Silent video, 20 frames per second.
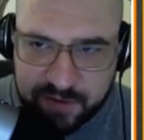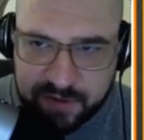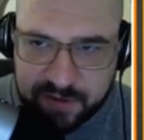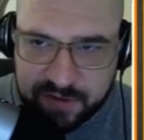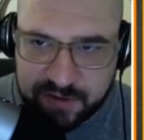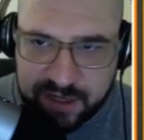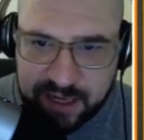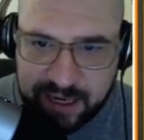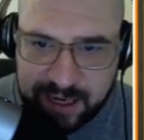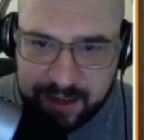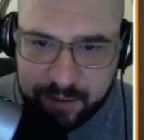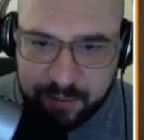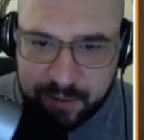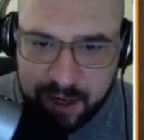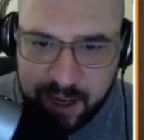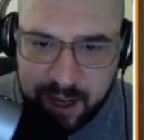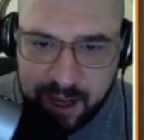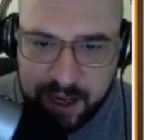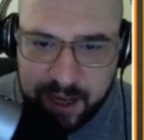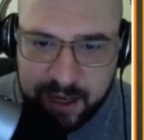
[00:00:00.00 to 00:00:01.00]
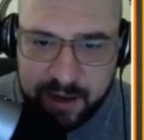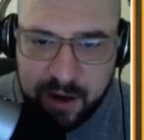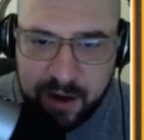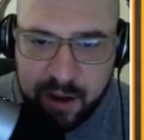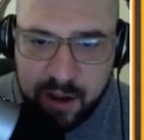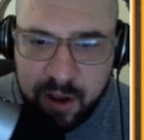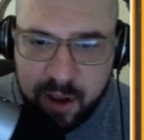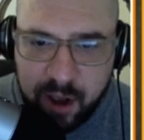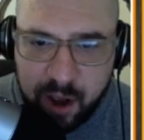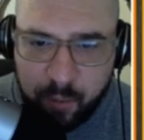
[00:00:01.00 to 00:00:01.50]
And I'm
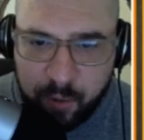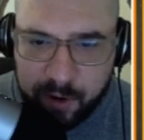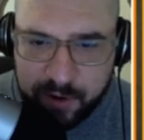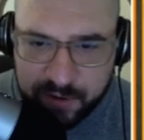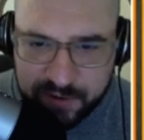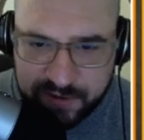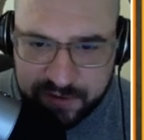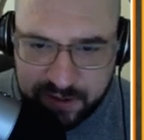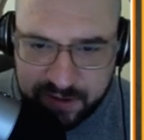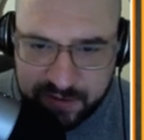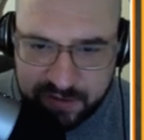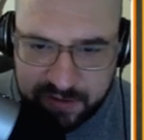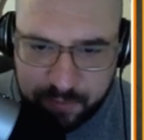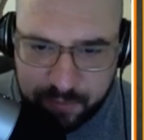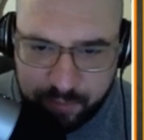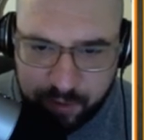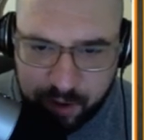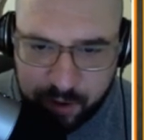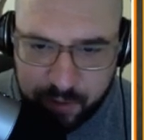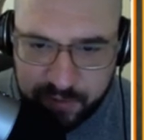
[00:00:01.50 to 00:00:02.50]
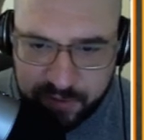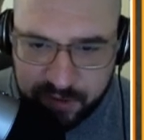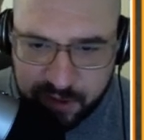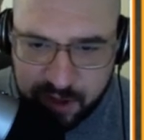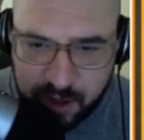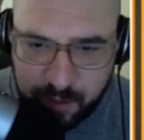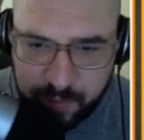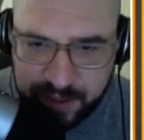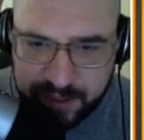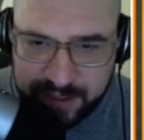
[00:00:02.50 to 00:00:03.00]
100,
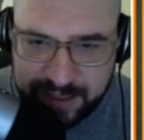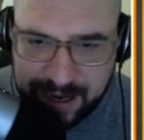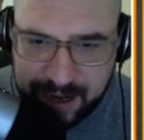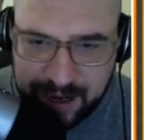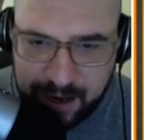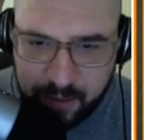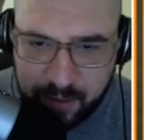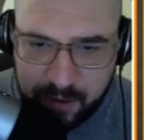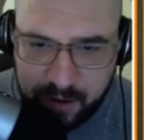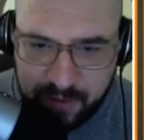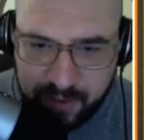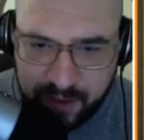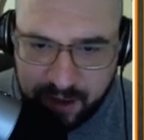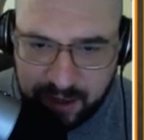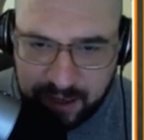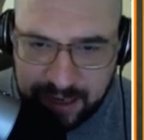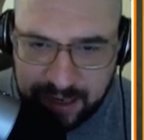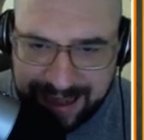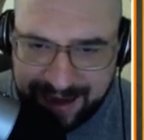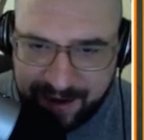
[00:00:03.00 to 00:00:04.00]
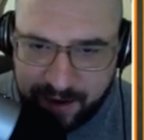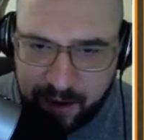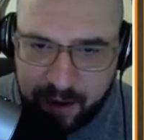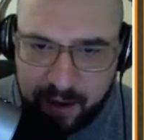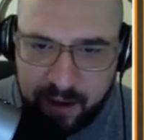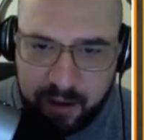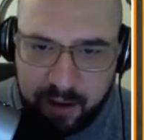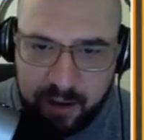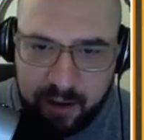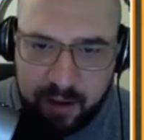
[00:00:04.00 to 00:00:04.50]
well, I'm not 100% sure, but
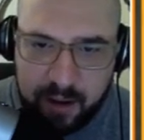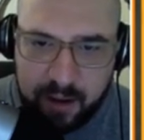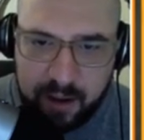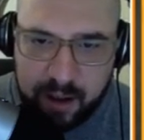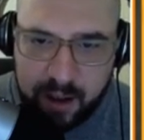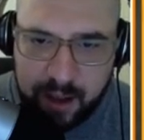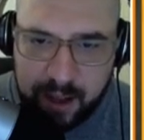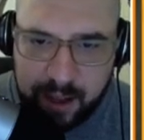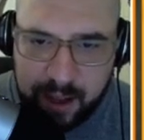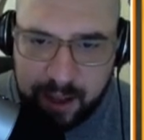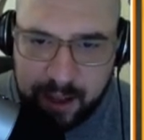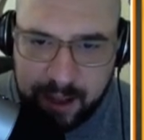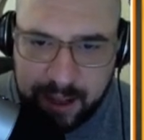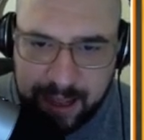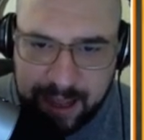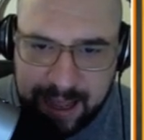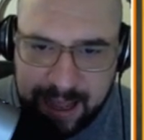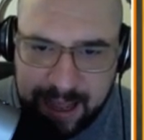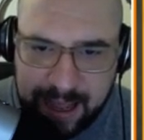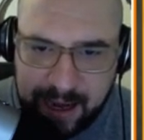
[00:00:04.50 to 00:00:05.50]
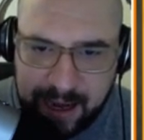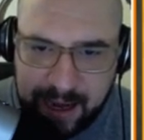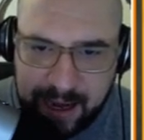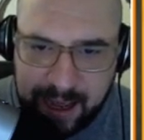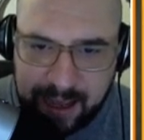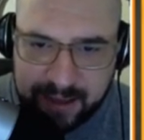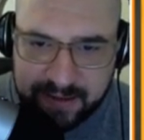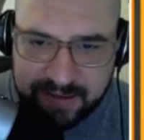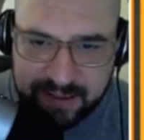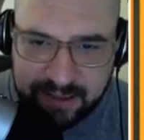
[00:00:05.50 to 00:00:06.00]
I'm guessing that it doesn't work
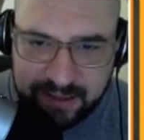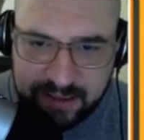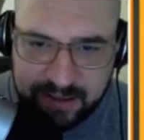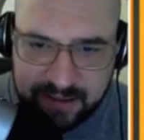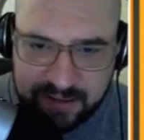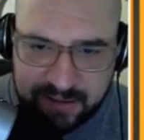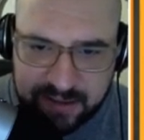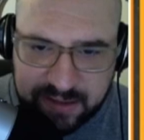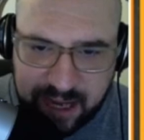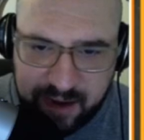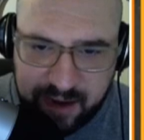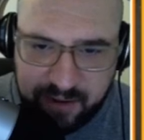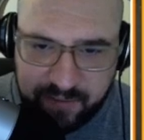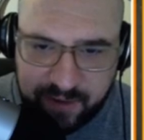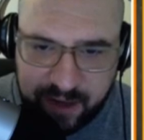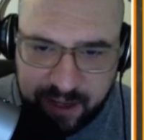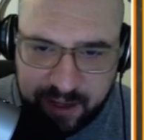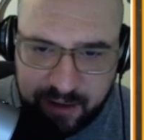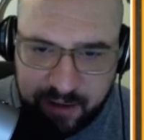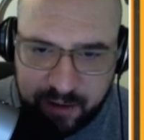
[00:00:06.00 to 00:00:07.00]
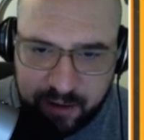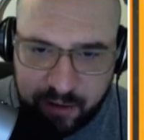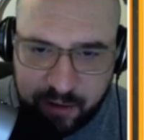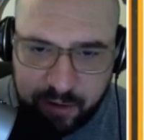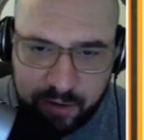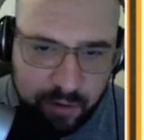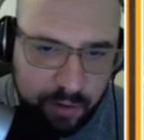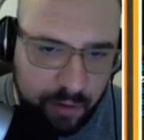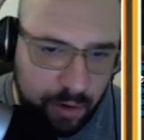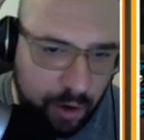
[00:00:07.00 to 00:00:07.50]
that way at all of the
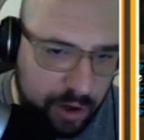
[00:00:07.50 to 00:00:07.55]
events.